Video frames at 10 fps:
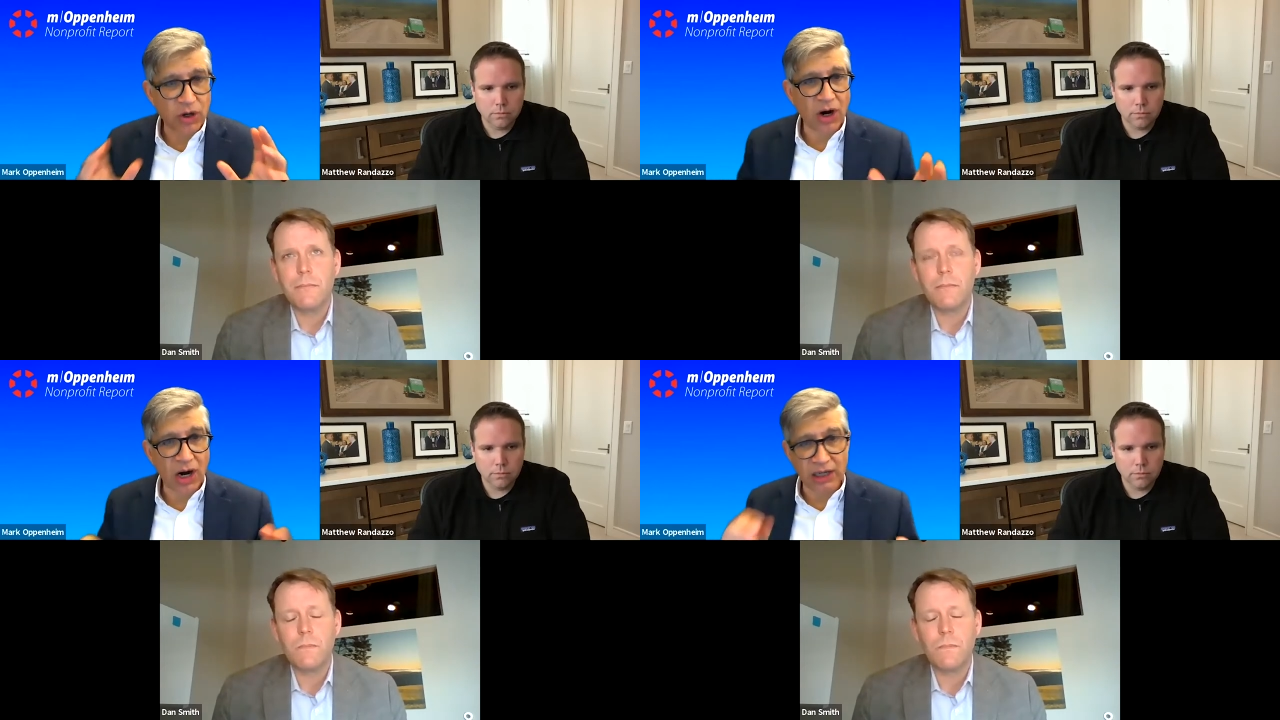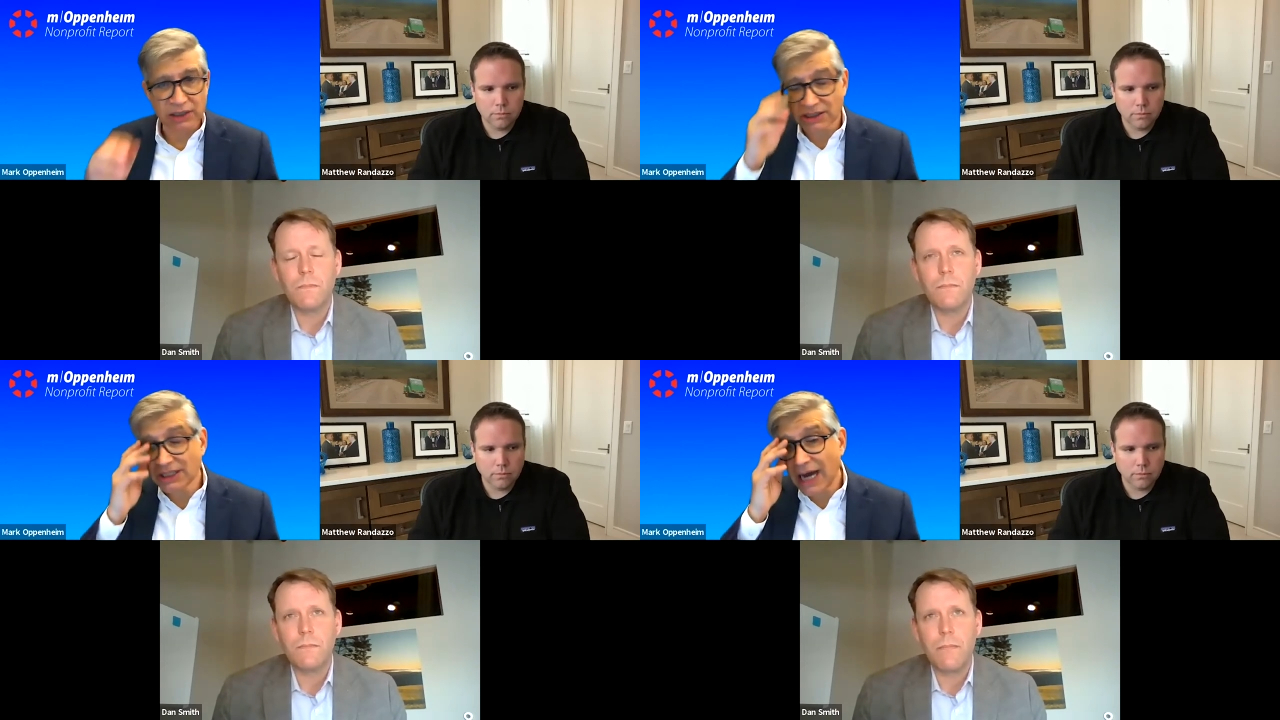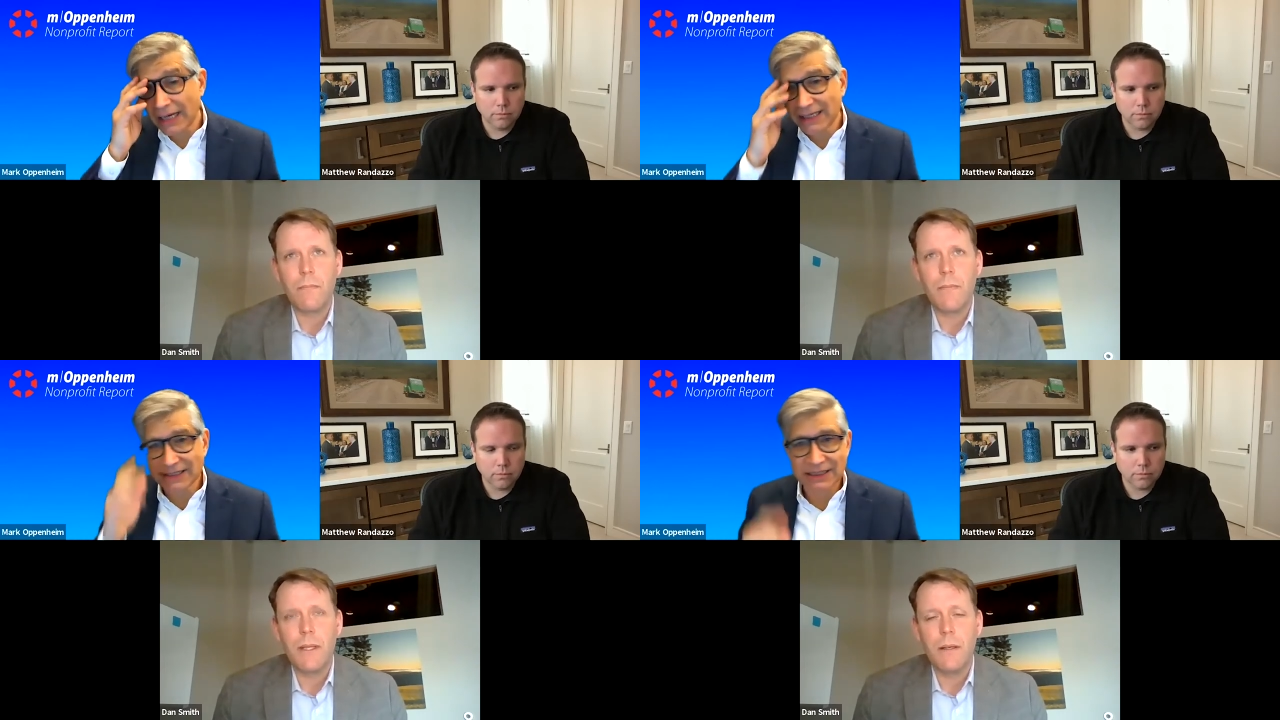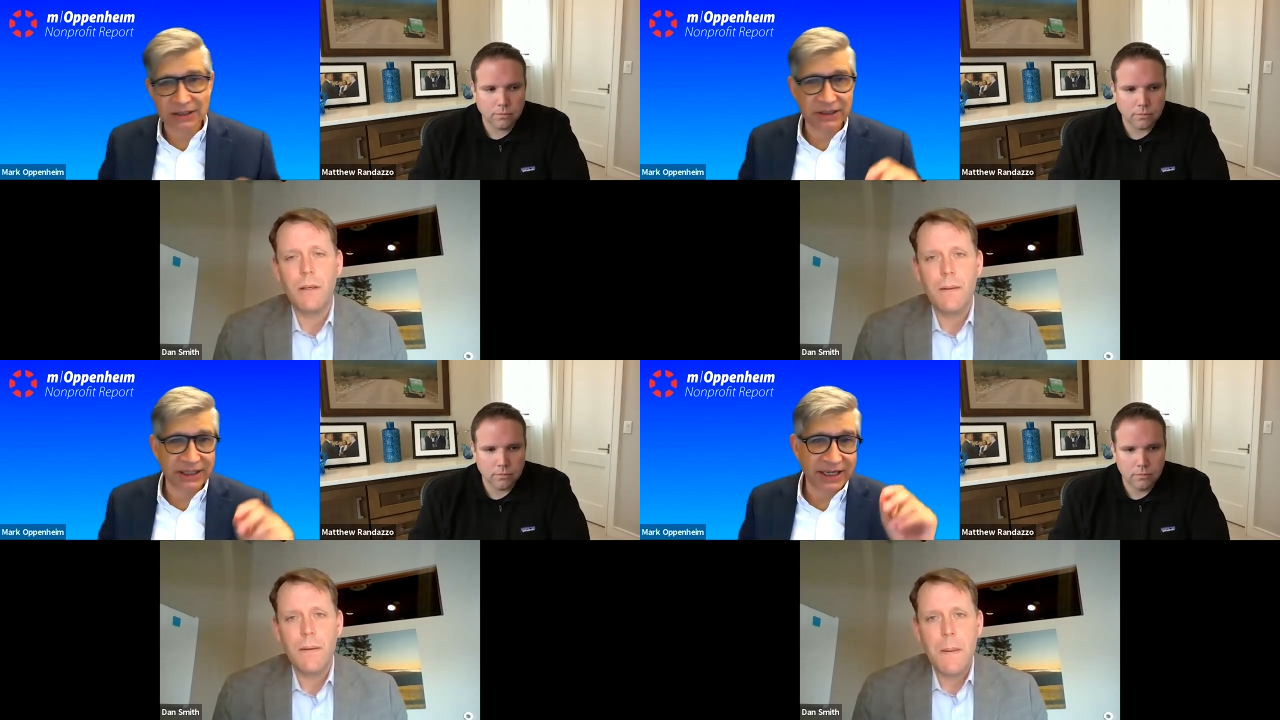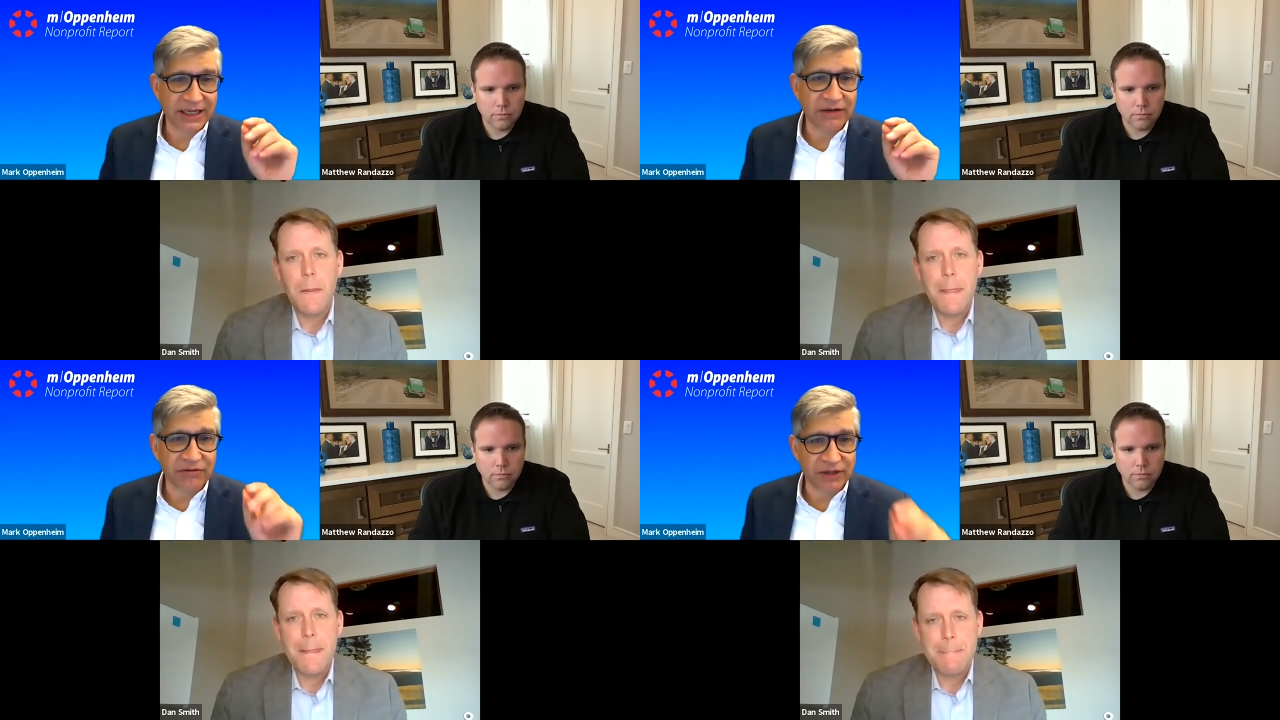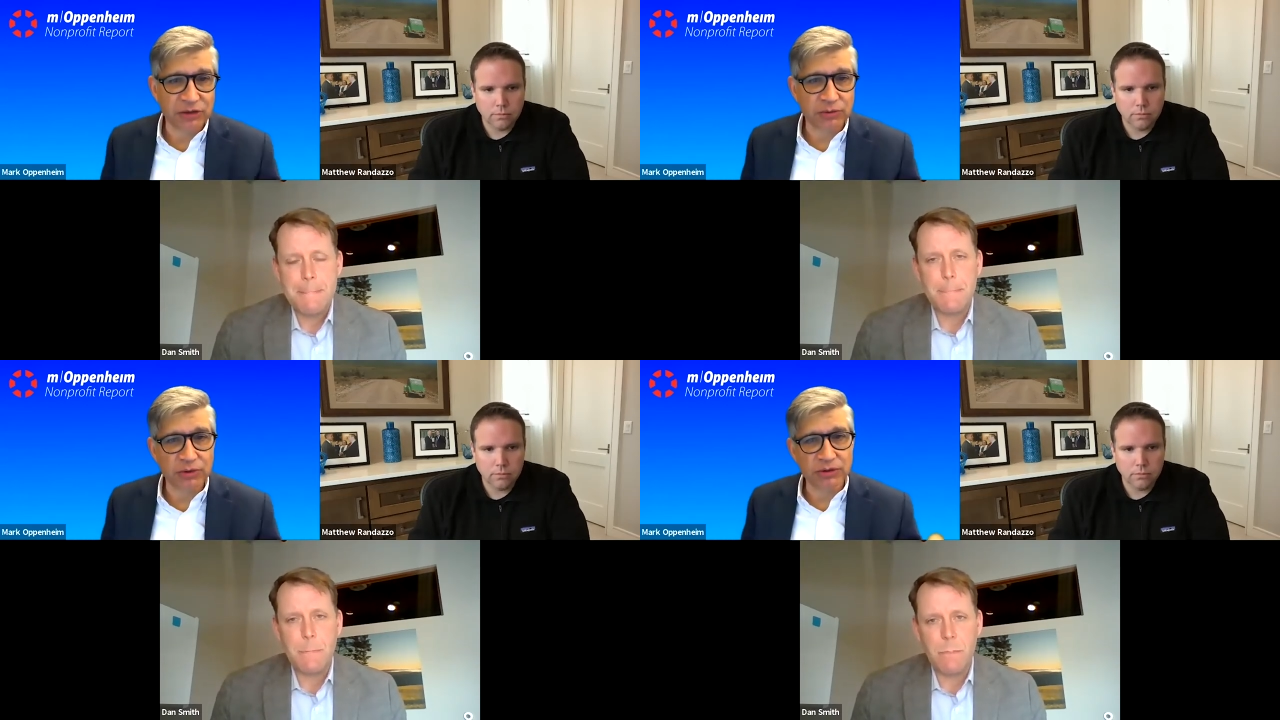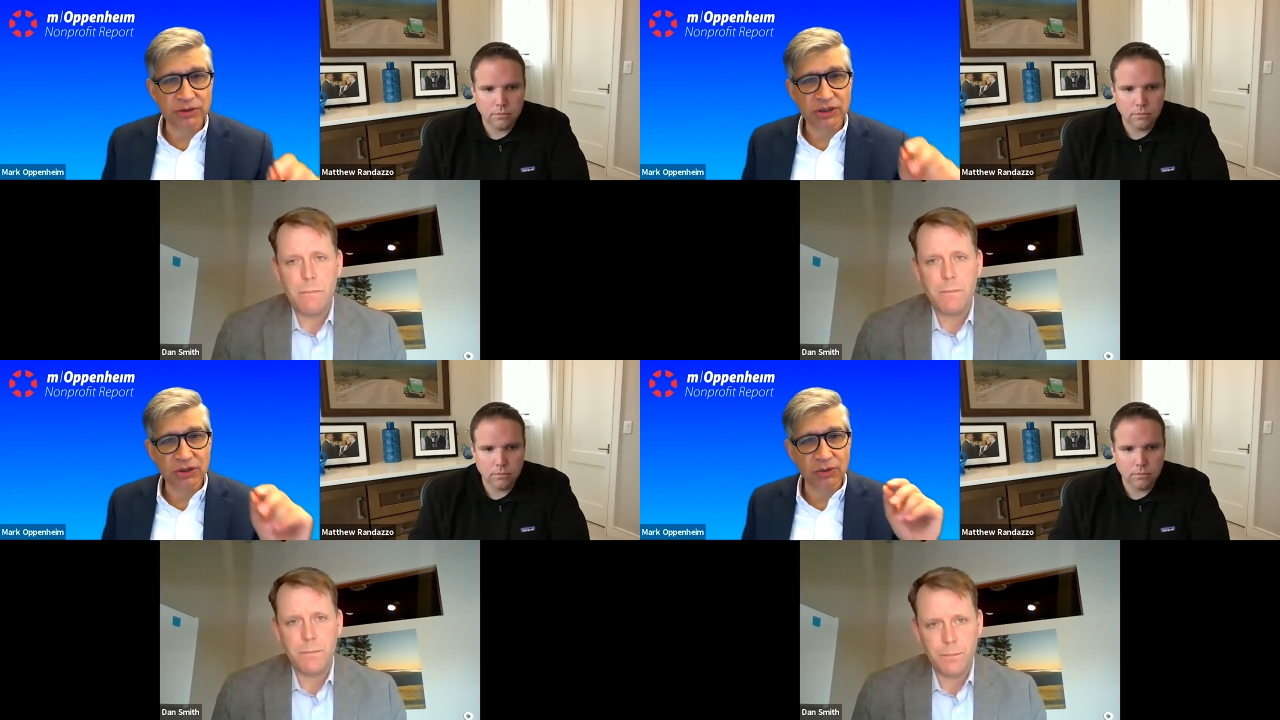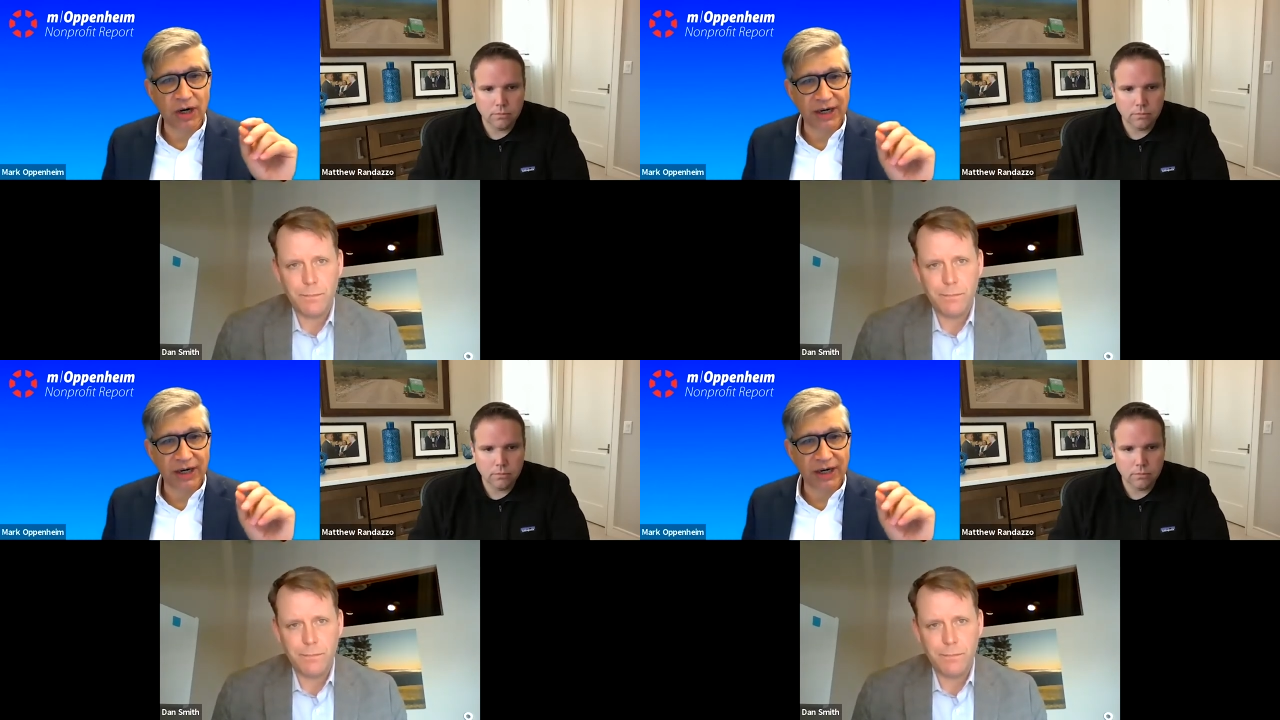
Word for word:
Speaker 1: cause, not necessarily the individuals who are